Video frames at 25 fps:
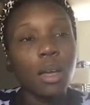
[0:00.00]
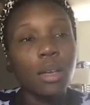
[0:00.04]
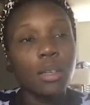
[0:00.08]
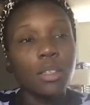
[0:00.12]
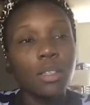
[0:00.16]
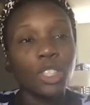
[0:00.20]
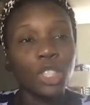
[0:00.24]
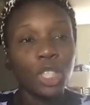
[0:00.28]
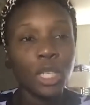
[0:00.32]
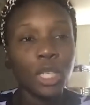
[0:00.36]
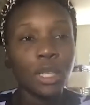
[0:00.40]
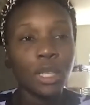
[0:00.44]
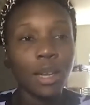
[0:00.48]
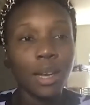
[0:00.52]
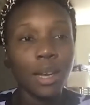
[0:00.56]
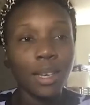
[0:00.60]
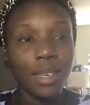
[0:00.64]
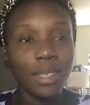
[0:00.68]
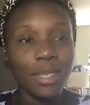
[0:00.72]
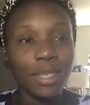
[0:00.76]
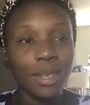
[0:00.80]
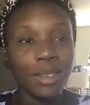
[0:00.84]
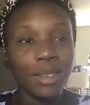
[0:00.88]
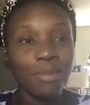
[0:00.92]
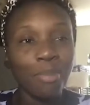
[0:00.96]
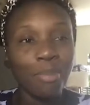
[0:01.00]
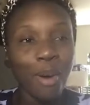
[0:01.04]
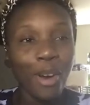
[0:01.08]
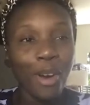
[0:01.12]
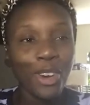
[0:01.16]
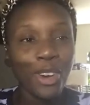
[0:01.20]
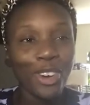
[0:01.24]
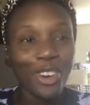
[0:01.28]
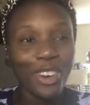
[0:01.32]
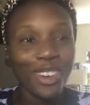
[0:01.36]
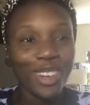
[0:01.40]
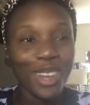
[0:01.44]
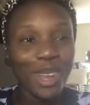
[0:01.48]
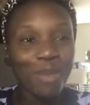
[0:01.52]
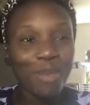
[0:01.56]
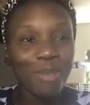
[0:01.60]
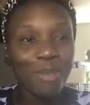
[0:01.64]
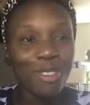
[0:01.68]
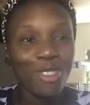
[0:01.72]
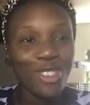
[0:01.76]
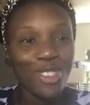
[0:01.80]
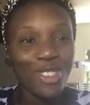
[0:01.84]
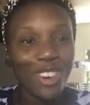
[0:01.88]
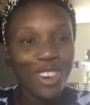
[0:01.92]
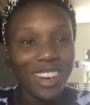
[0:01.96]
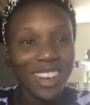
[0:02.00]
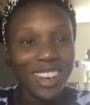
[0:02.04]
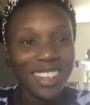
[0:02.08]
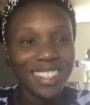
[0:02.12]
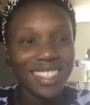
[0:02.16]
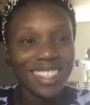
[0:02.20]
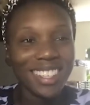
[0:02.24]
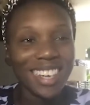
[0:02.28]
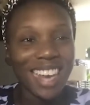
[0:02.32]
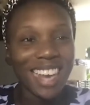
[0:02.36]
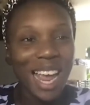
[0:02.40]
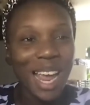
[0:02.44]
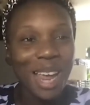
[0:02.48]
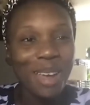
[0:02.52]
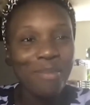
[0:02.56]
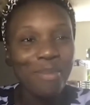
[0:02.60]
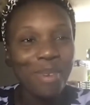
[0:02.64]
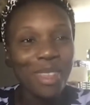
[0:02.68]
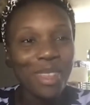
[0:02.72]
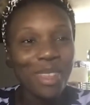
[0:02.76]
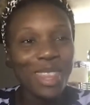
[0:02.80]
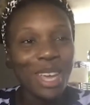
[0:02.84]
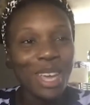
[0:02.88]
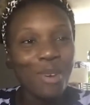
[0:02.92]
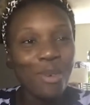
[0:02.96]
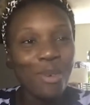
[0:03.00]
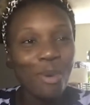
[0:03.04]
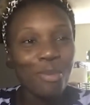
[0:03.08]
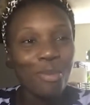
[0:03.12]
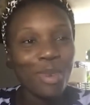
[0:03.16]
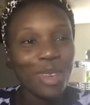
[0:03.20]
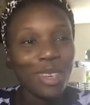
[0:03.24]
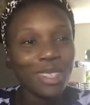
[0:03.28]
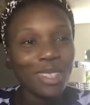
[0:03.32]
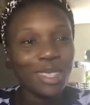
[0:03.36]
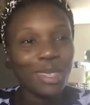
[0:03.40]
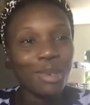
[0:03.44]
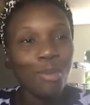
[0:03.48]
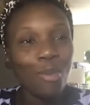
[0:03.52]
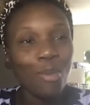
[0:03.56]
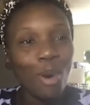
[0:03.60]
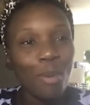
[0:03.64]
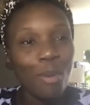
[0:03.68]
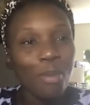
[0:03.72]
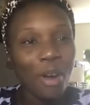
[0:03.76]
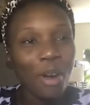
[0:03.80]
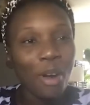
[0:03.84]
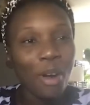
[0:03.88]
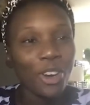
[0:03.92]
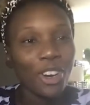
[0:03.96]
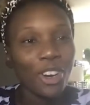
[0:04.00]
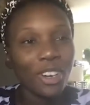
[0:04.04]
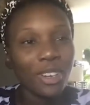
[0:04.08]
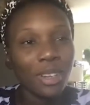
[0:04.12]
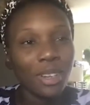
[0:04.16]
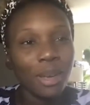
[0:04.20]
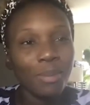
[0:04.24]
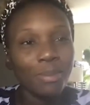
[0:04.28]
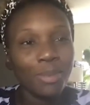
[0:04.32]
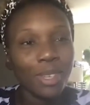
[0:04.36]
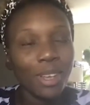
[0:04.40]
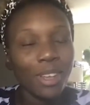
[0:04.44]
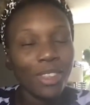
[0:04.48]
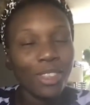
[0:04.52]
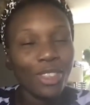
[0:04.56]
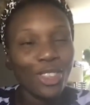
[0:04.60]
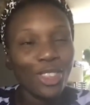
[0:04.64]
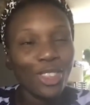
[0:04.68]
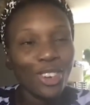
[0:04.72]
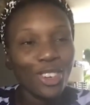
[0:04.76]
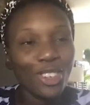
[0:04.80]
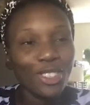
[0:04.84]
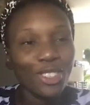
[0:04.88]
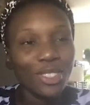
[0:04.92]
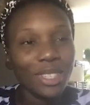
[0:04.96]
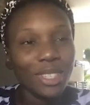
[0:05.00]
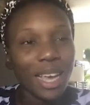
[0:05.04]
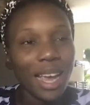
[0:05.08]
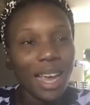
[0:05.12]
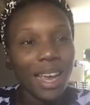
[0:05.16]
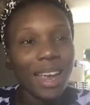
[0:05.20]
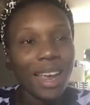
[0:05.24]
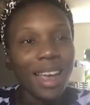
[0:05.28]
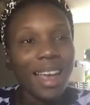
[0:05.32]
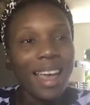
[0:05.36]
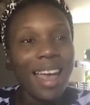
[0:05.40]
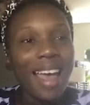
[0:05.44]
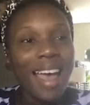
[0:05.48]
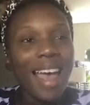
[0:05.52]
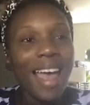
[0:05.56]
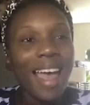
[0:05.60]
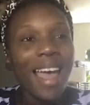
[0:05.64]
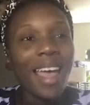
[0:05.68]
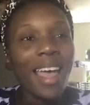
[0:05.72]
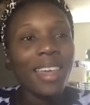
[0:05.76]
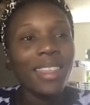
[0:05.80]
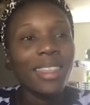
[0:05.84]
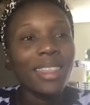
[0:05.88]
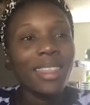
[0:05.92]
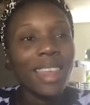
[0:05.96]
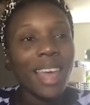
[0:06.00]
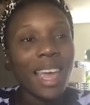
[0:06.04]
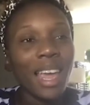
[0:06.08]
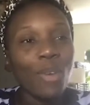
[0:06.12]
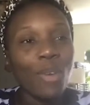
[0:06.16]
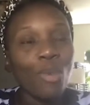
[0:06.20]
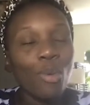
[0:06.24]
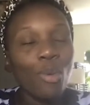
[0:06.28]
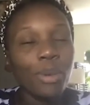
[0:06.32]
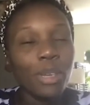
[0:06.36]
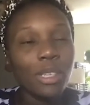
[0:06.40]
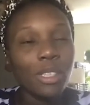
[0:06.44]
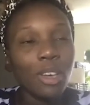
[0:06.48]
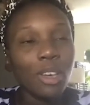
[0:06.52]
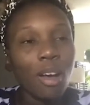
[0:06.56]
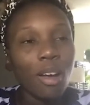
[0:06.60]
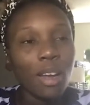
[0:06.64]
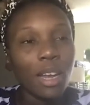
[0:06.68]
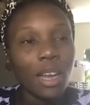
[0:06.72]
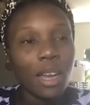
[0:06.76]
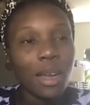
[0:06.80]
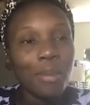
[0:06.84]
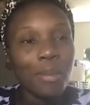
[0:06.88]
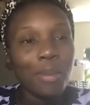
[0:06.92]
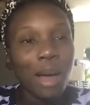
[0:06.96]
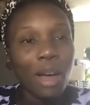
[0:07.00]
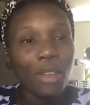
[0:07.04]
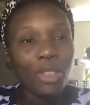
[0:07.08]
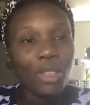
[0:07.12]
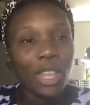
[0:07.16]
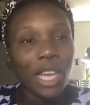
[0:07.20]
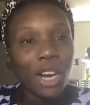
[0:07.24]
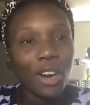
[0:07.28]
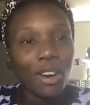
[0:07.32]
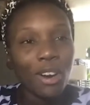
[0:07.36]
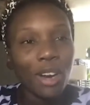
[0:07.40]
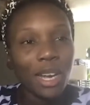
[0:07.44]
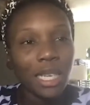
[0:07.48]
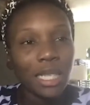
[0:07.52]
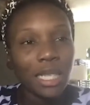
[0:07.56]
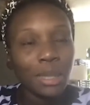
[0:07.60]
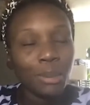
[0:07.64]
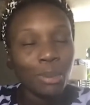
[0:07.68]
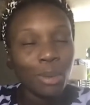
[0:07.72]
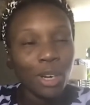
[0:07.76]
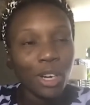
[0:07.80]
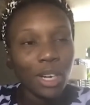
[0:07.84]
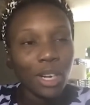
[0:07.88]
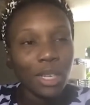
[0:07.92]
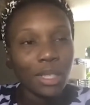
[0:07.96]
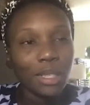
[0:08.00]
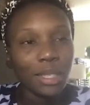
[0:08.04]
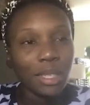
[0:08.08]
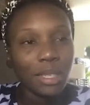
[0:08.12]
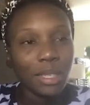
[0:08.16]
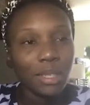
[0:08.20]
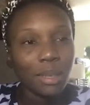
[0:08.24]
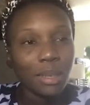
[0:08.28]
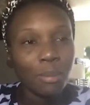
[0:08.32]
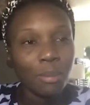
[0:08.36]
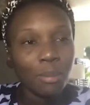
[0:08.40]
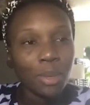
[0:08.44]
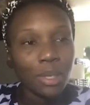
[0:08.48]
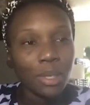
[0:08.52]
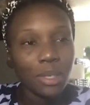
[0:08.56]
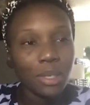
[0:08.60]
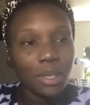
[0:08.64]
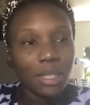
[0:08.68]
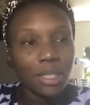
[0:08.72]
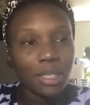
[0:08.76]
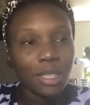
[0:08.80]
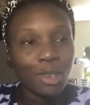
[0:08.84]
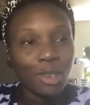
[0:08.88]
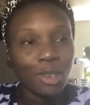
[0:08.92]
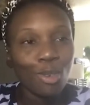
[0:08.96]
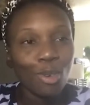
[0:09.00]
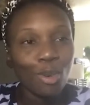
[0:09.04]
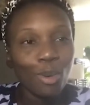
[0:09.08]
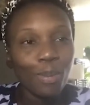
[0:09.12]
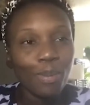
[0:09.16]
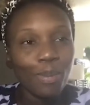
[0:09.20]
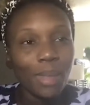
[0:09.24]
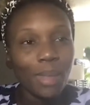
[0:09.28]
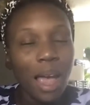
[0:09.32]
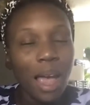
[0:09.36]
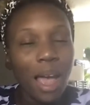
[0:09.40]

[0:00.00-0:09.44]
Sheila is a Barnard alum who's joining us today, but there will be some more Barnard alums on Thursday, and they will be talking about their experiences in business school.